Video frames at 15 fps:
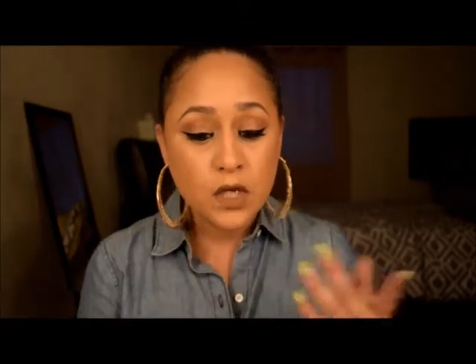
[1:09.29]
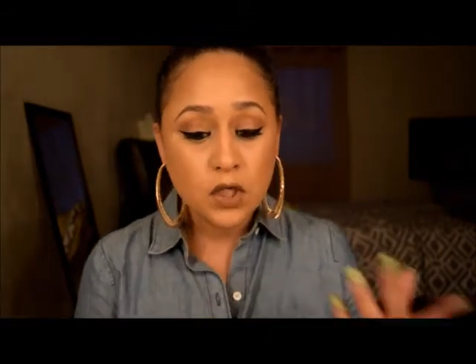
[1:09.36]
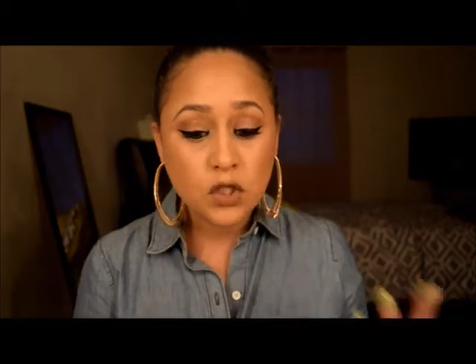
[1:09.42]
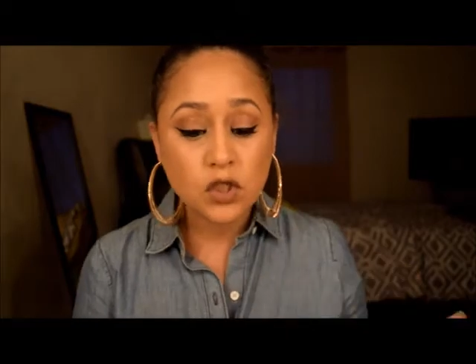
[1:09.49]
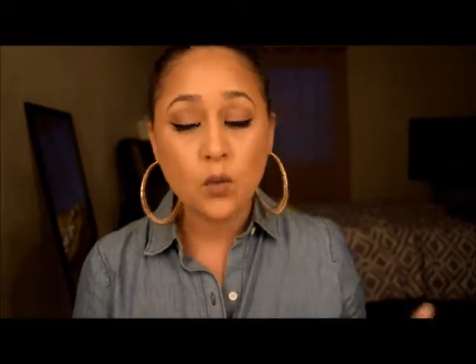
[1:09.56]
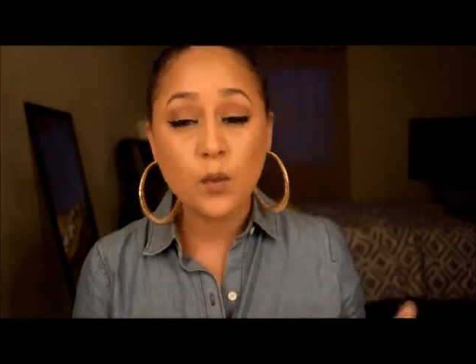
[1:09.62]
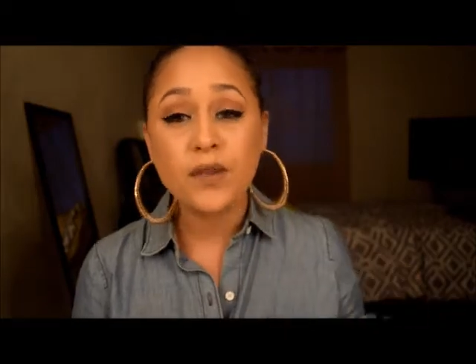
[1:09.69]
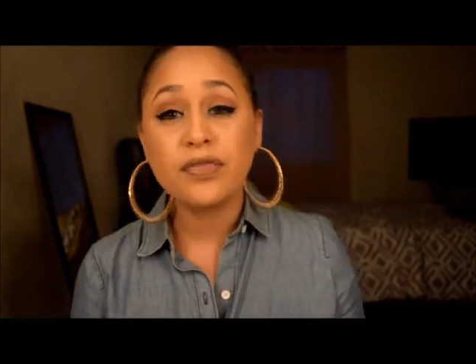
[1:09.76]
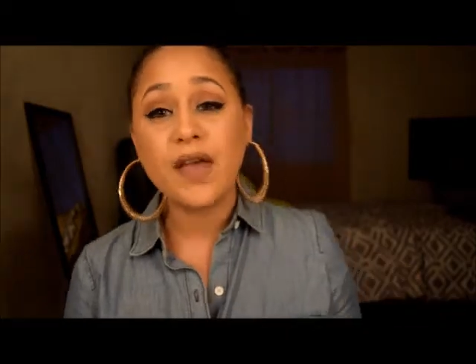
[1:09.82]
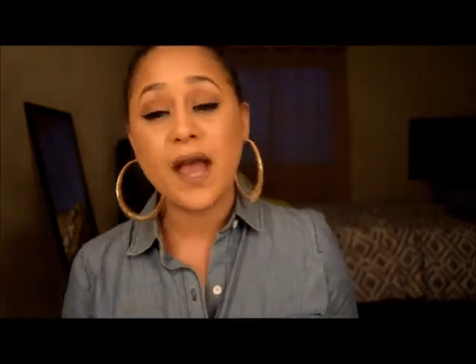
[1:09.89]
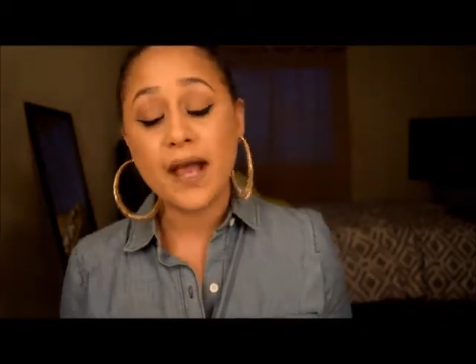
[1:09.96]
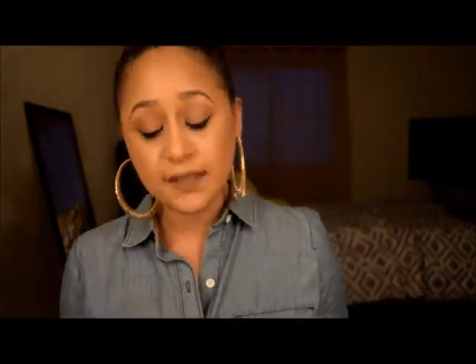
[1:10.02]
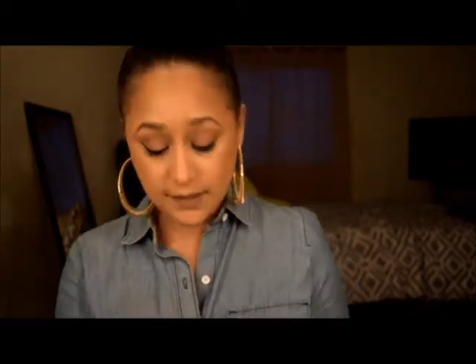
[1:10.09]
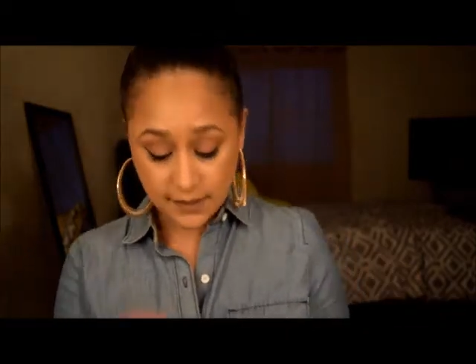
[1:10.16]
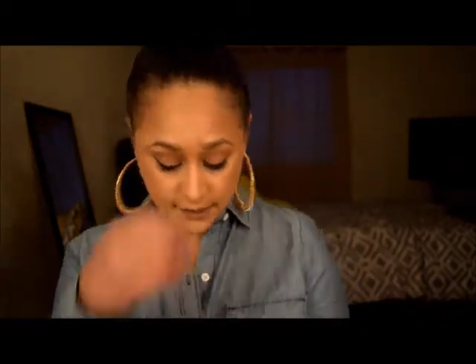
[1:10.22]
So with
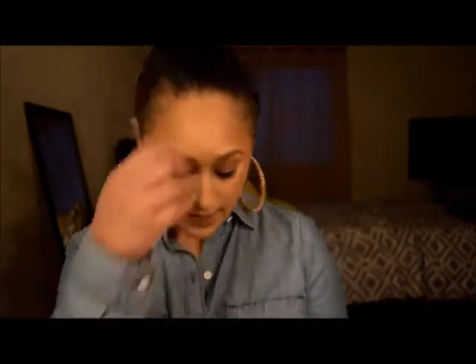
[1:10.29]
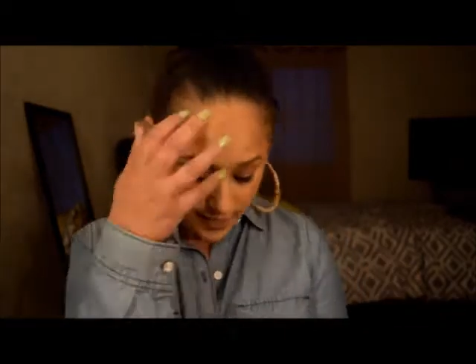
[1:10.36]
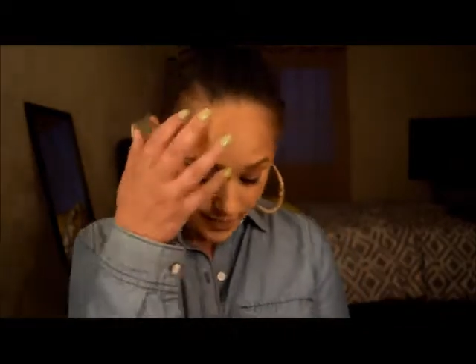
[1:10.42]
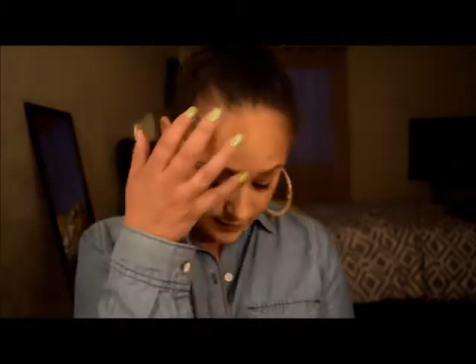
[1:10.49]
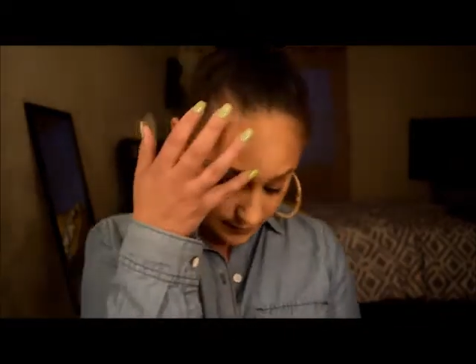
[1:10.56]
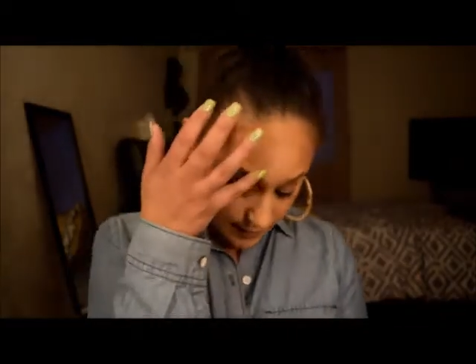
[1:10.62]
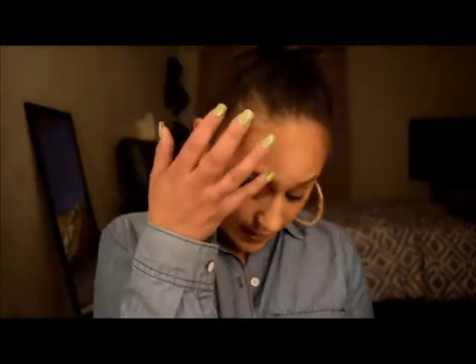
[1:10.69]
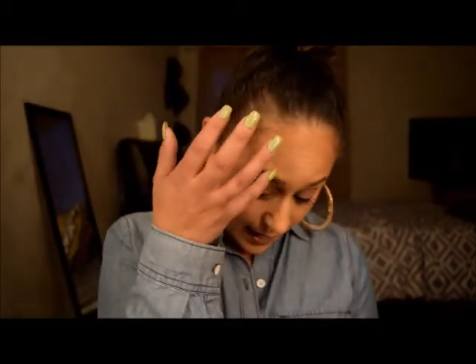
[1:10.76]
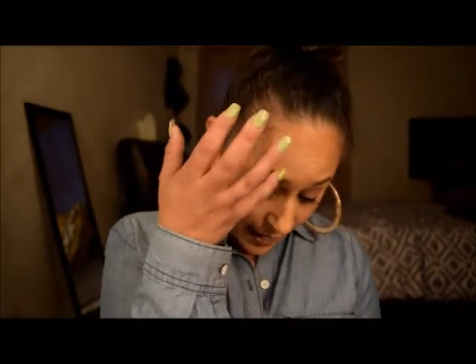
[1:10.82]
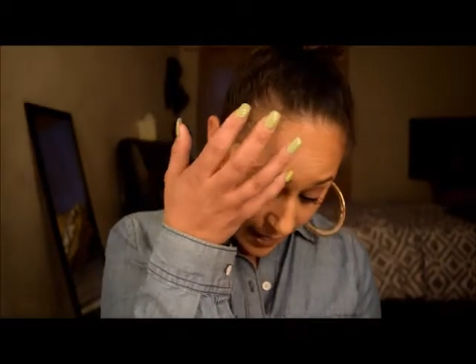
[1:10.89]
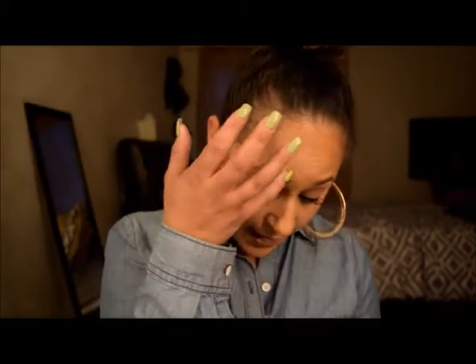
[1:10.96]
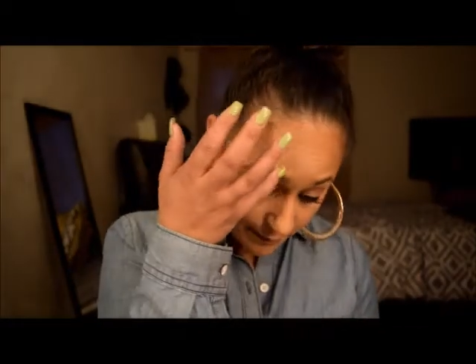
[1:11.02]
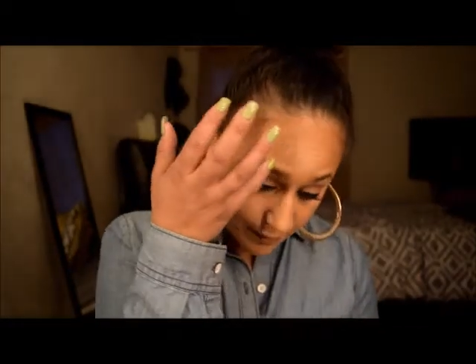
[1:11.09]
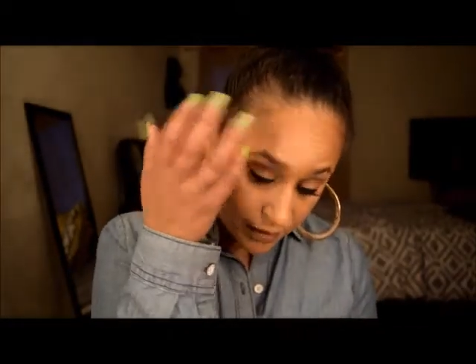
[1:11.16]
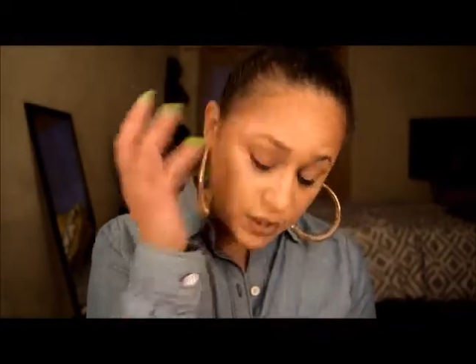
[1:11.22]
that said,
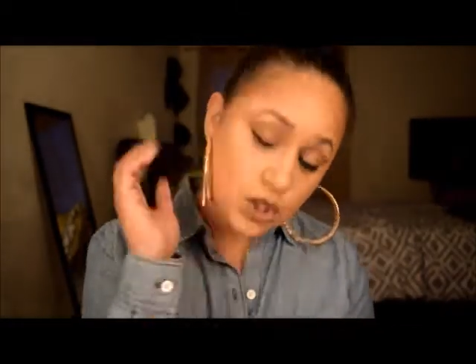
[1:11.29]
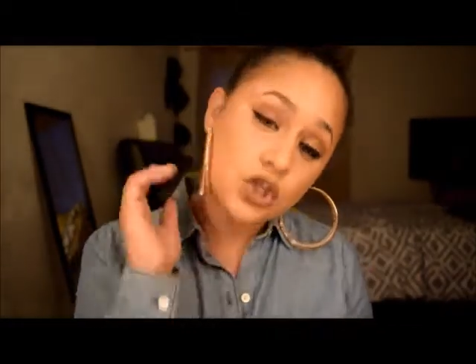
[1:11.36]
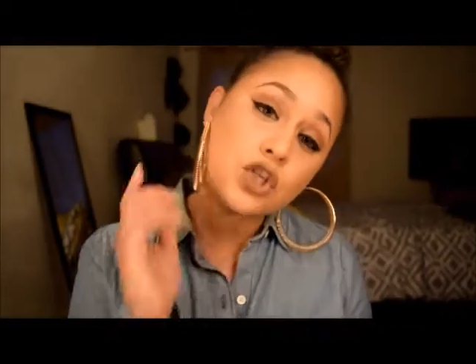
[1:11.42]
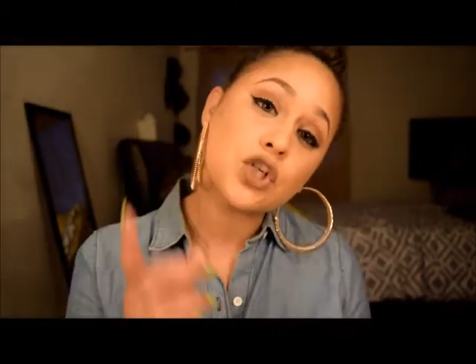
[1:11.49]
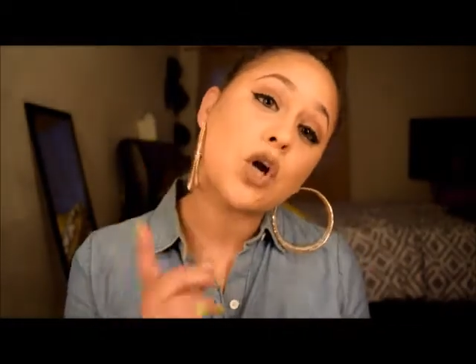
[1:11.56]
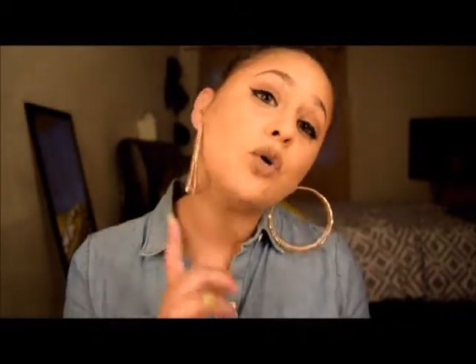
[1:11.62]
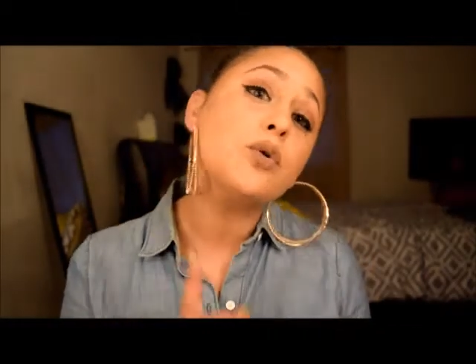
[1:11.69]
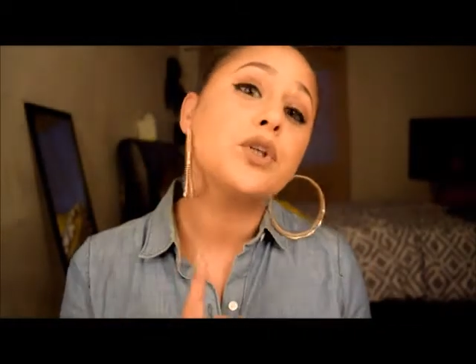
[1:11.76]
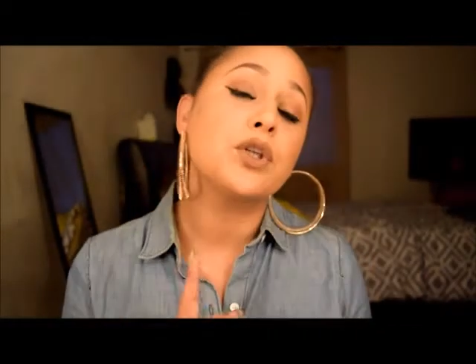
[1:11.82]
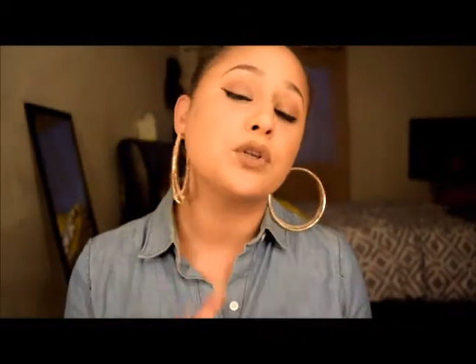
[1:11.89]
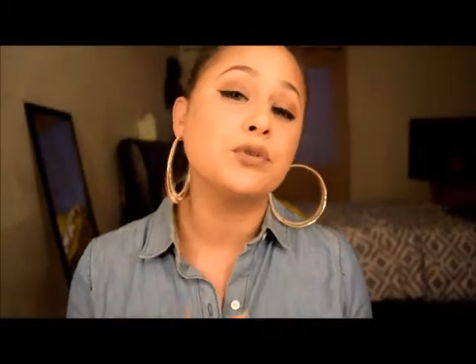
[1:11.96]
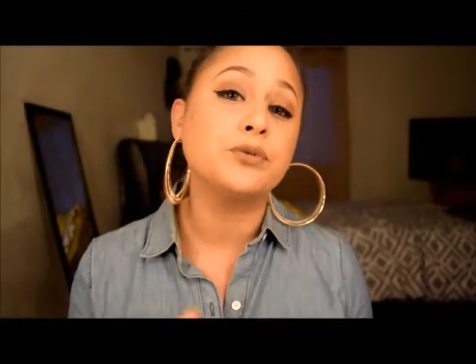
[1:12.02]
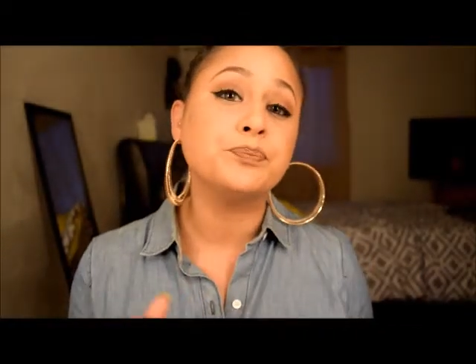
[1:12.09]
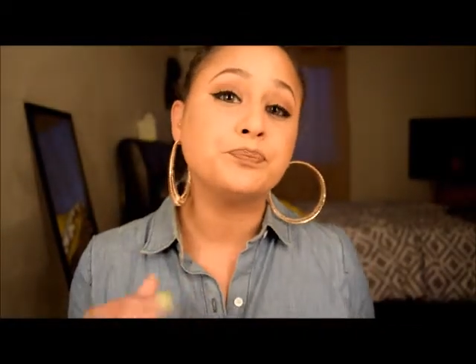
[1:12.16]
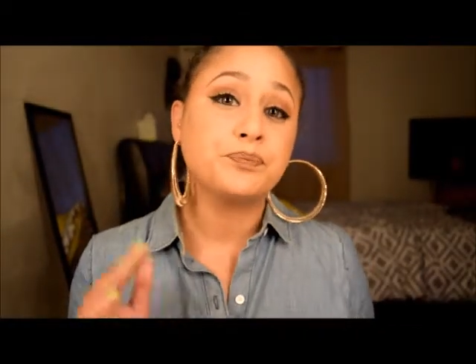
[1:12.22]
I'm going to show
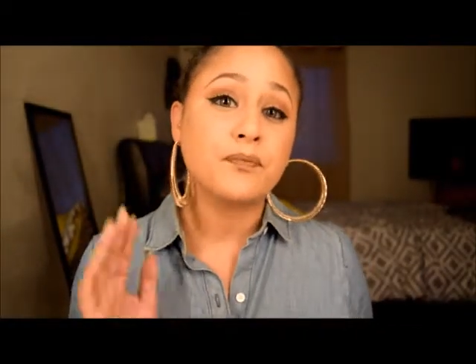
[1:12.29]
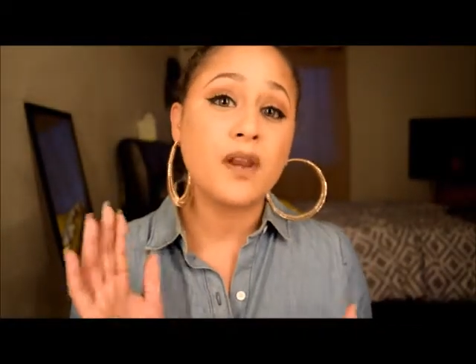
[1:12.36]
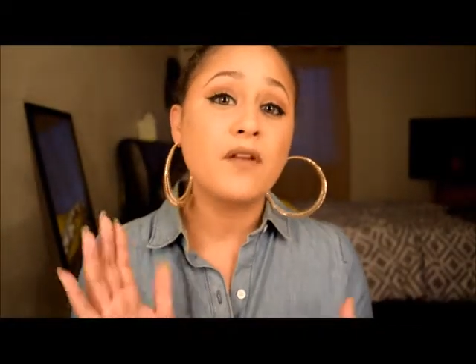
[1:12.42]
you